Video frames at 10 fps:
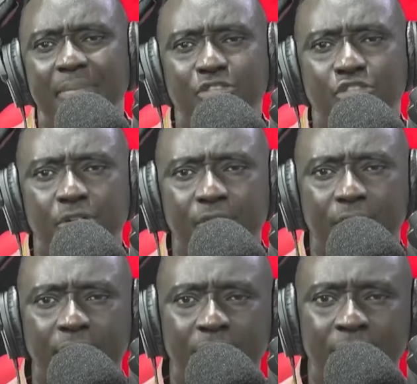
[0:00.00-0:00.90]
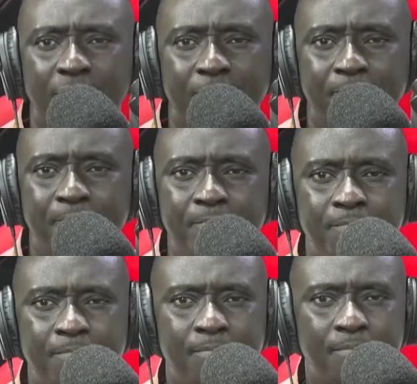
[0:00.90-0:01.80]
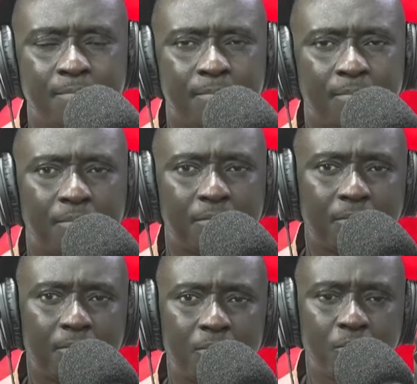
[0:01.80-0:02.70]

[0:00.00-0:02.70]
No one is speaking in this clip.